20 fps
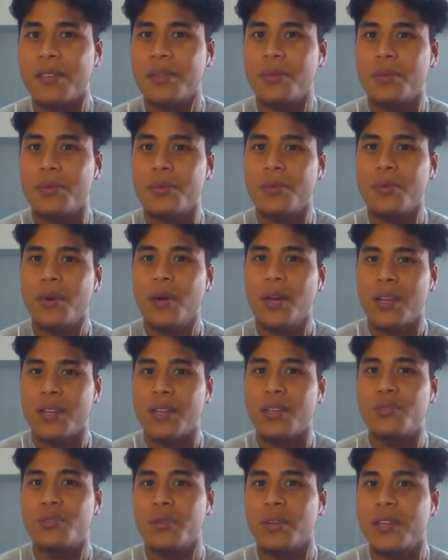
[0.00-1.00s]
into
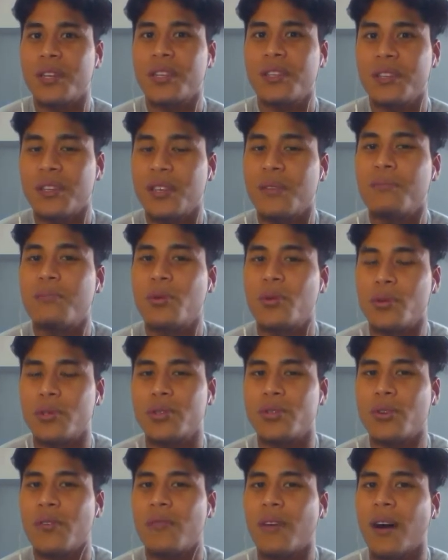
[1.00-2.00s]
the traditional
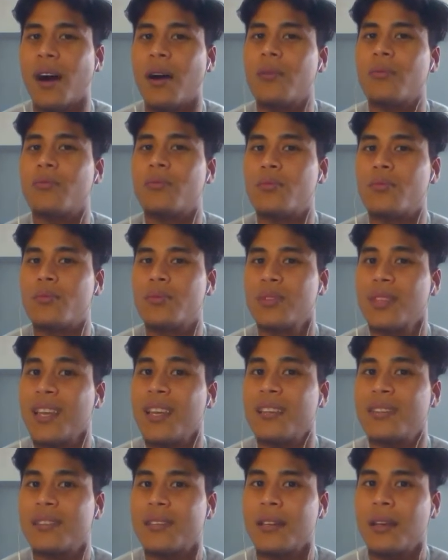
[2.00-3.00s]
modes of how
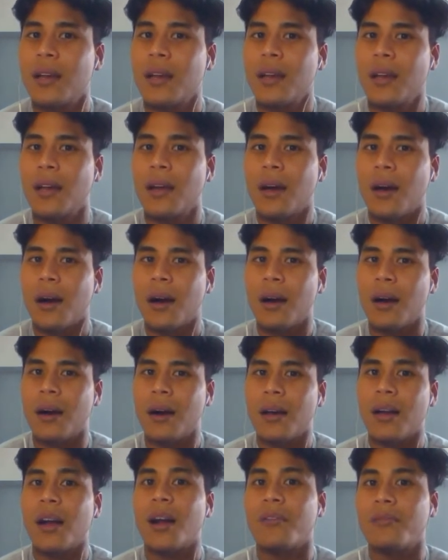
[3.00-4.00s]
things
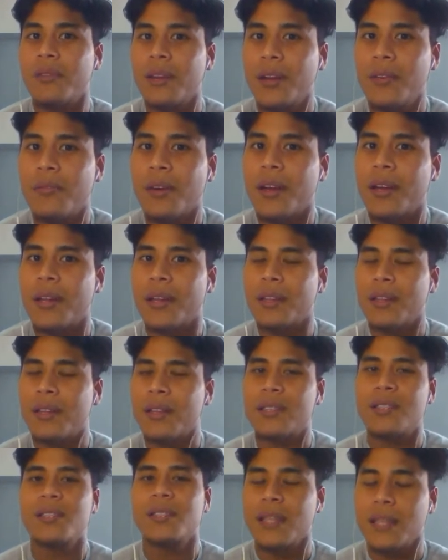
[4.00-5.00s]
are currently running the
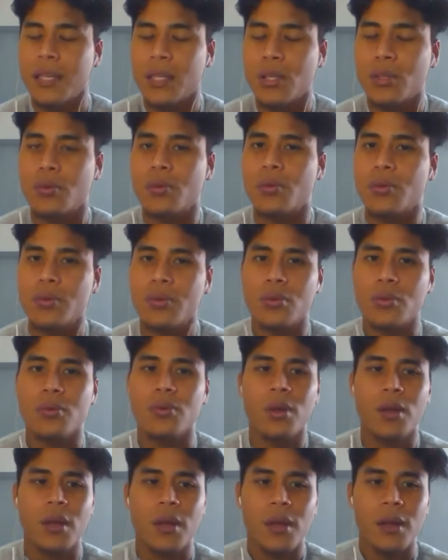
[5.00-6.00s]
status quo.
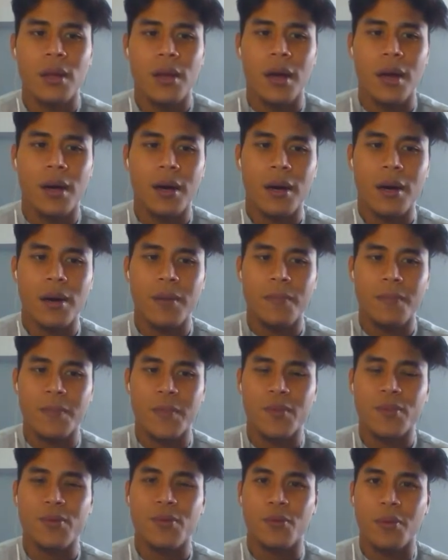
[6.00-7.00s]
So
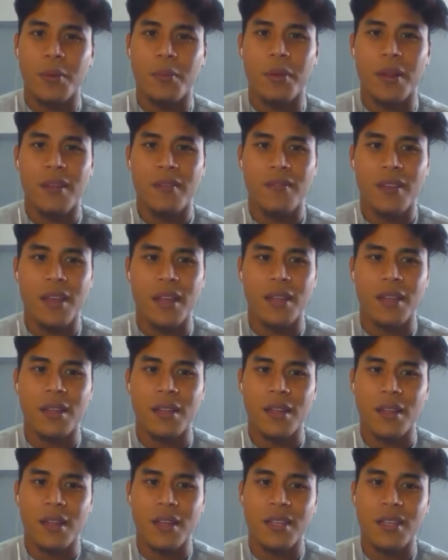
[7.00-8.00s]
So we believe that
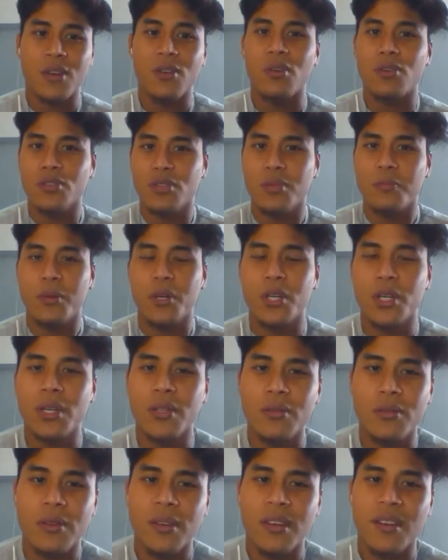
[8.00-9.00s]
the
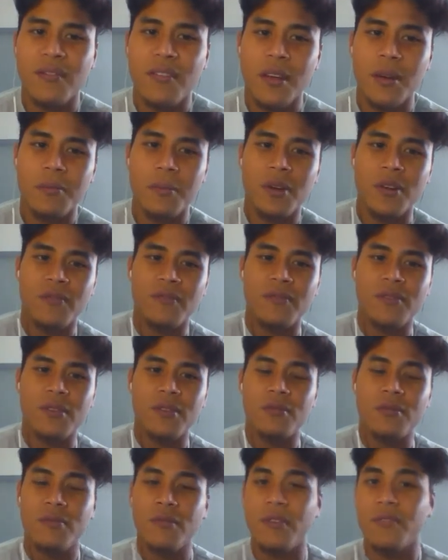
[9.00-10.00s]
contribution to the development of
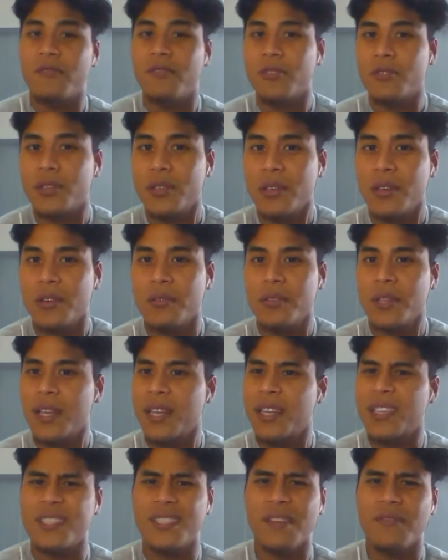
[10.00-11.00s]
revolutionary
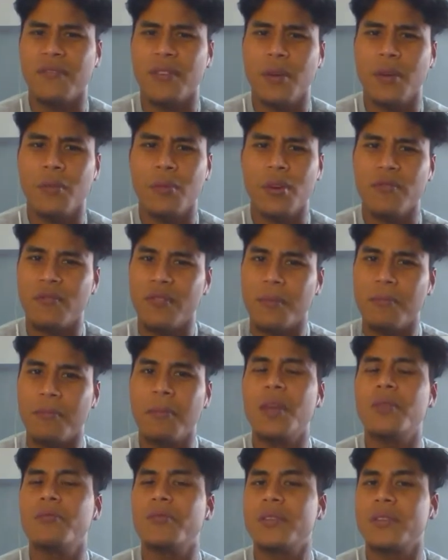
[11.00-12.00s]
tech is definitely one of the
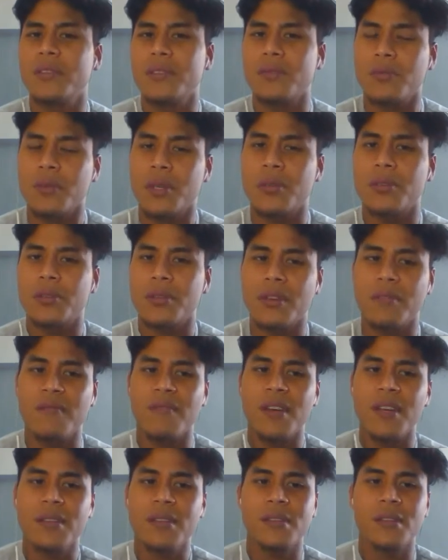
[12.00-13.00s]
main reasons why you should
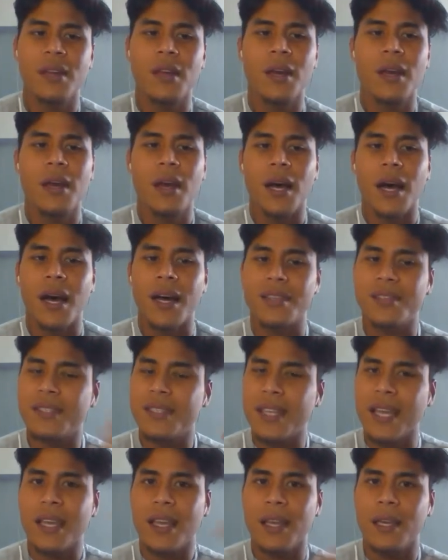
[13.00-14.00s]
invest.
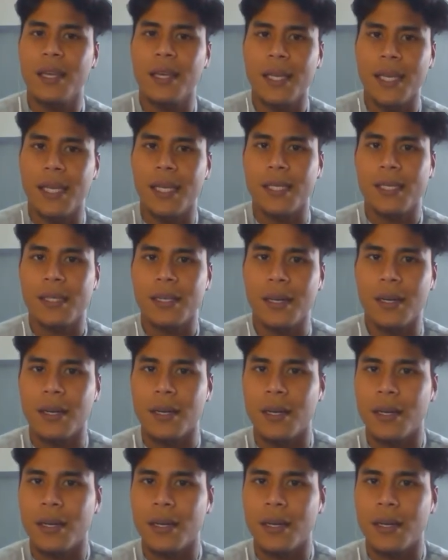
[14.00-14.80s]
Secondly is